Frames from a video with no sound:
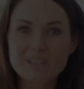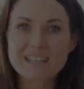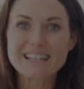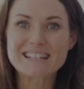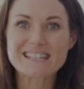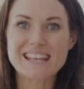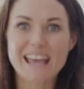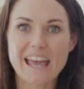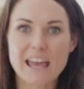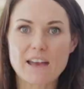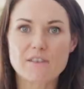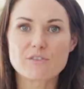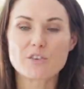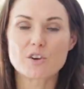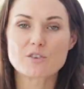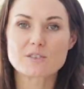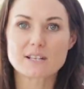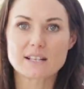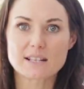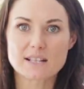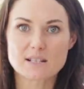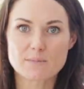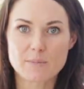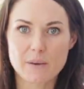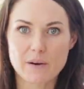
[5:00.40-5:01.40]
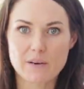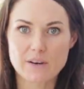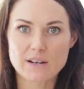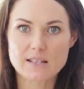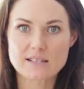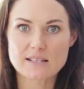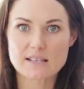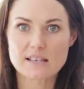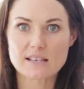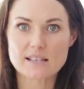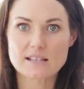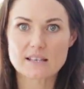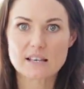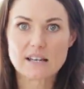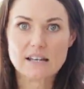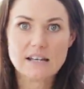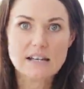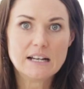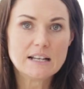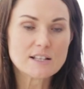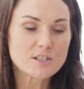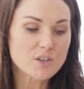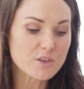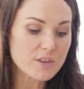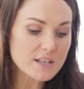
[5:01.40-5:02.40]
get to have those experiences.
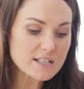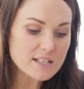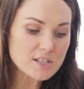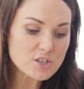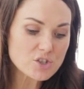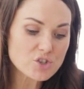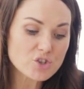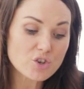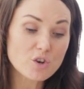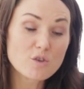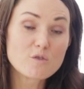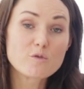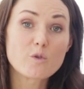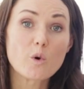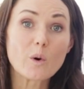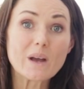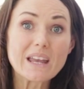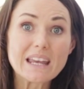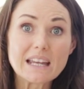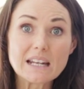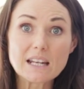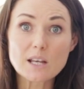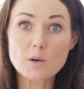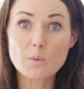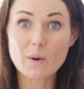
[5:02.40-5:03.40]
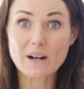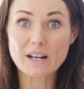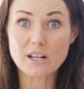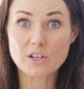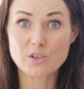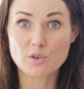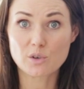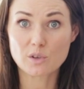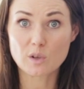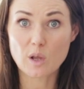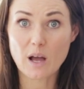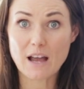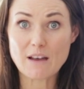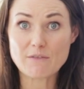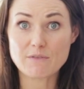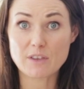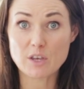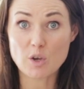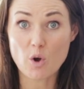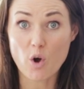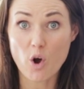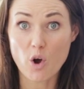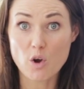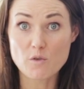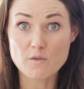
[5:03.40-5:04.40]
So this is true for anyone in your life that
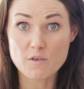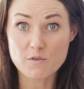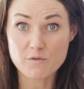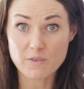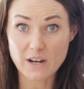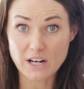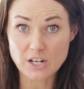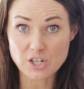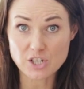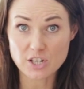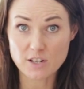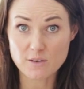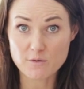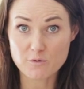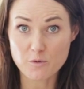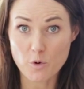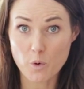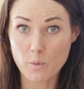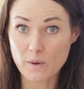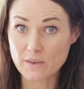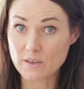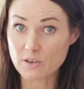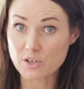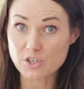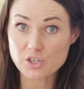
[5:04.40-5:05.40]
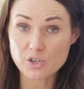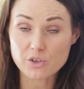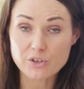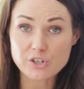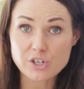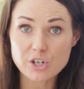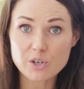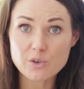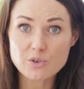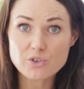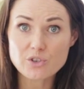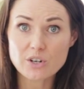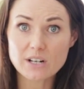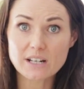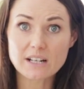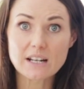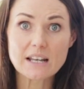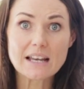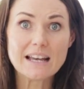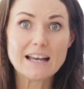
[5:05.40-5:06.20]
you're over-functioning for, whether it's your children,